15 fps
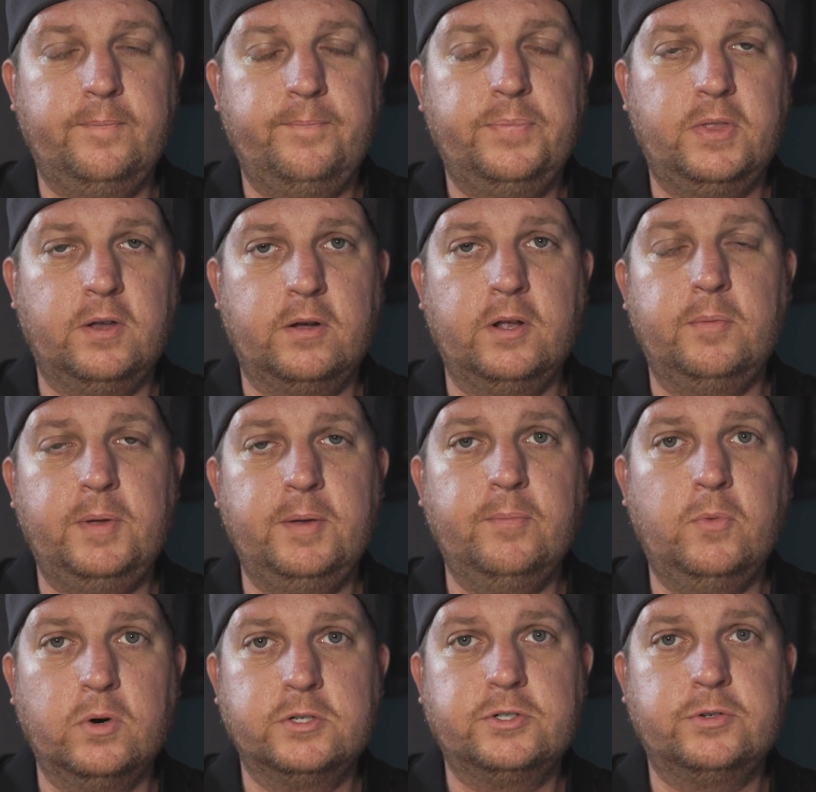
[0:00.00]
They're going to be
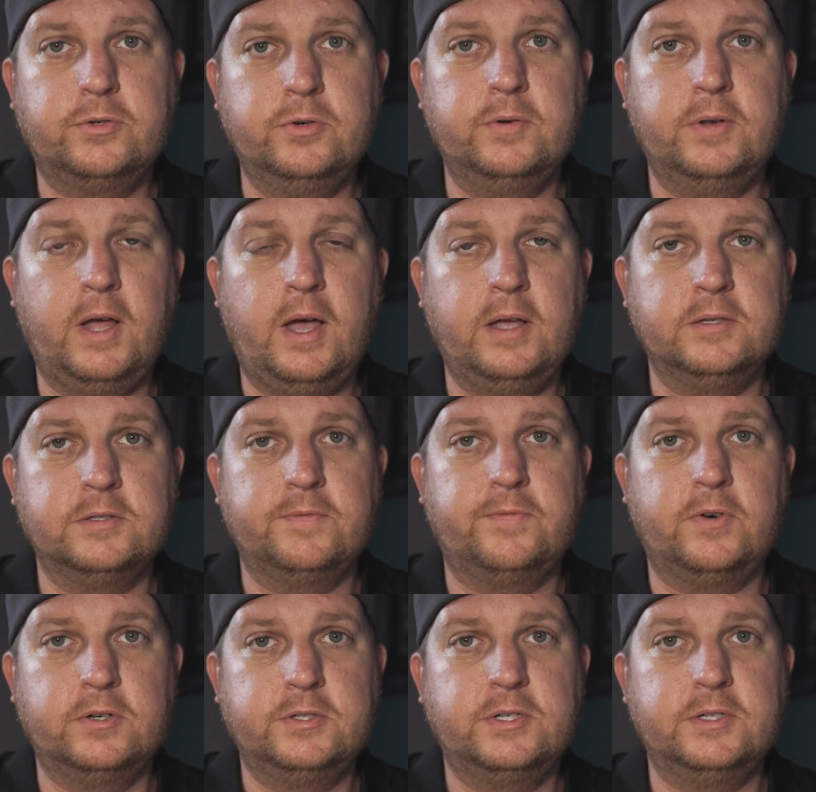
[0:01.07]
more scrutinized
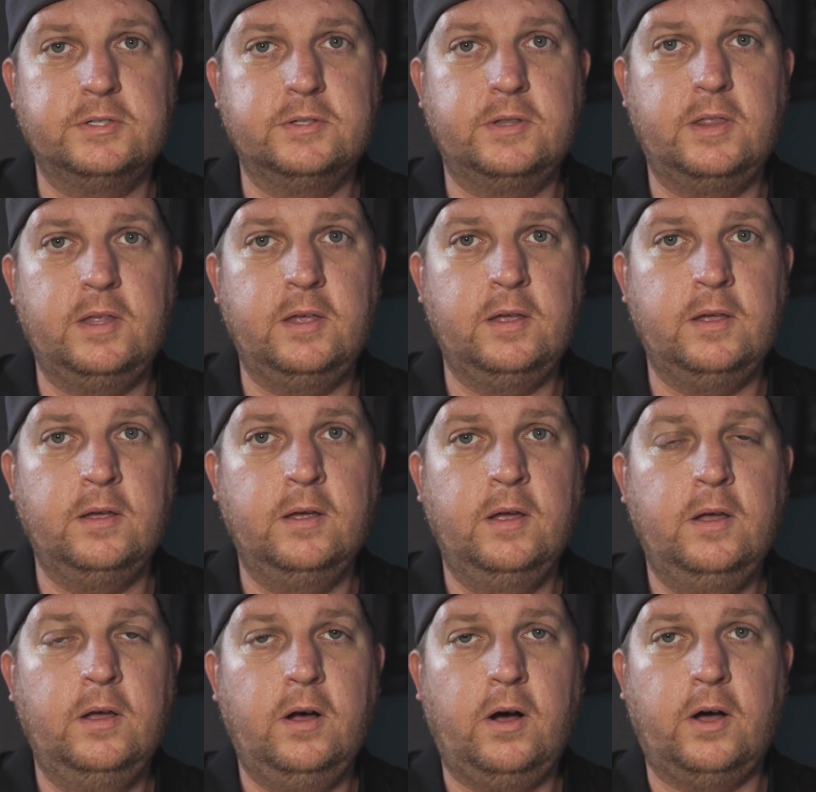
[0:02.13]
versus the
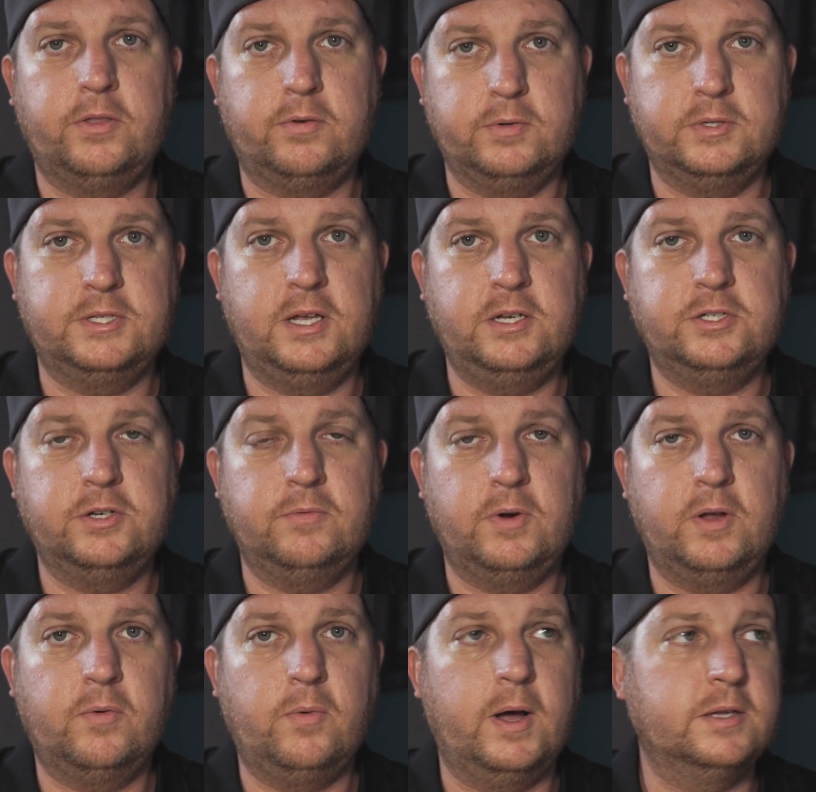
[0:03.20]
authorization
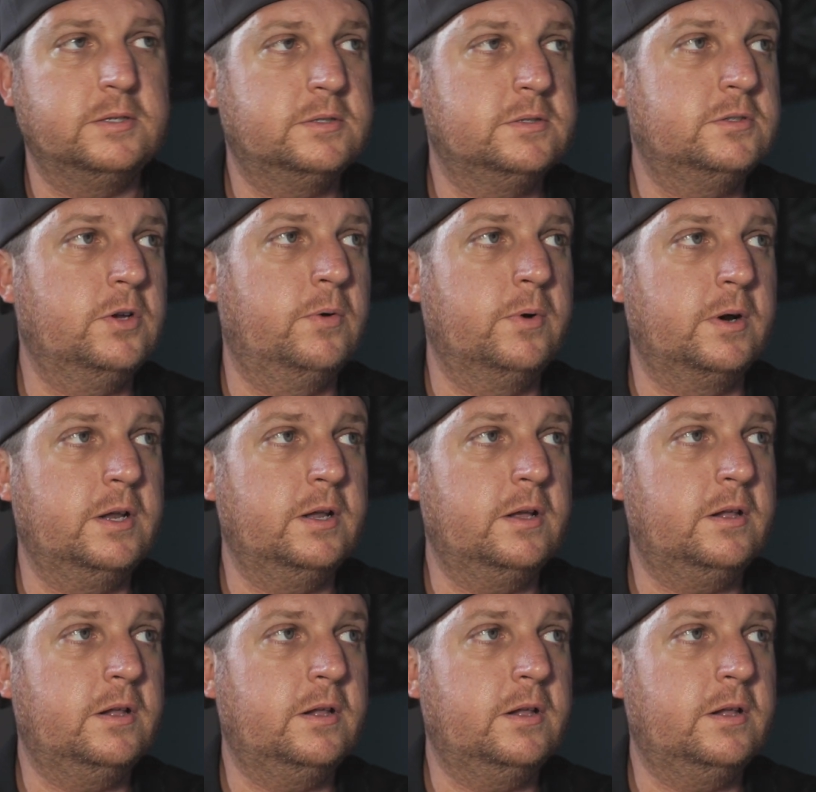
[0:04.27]
request. So we're going to